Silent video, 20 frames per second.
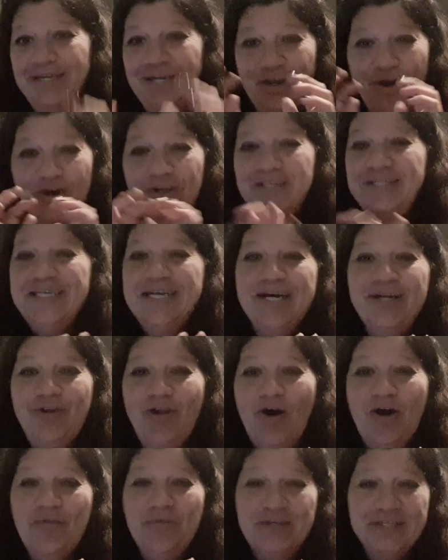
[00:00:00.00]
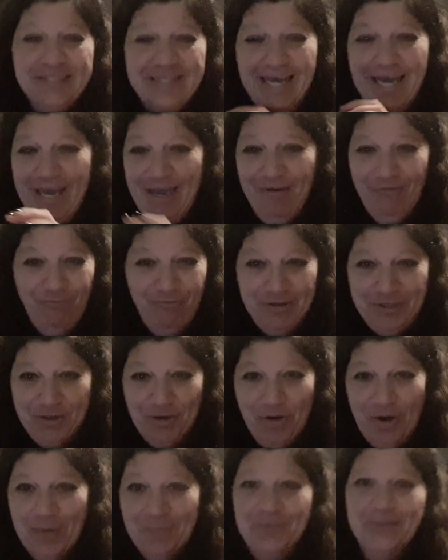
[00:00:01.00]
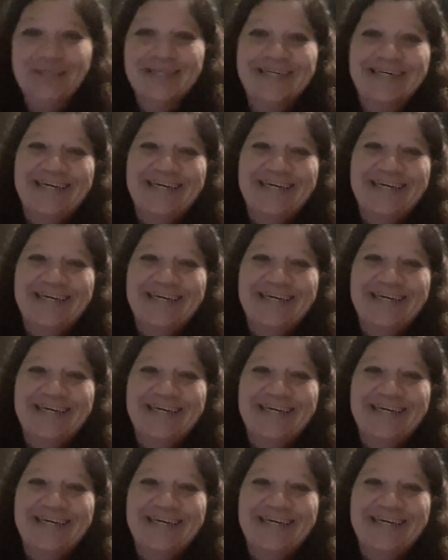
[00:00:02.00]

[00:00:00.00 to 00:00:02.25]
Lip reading: It goes down like this every time.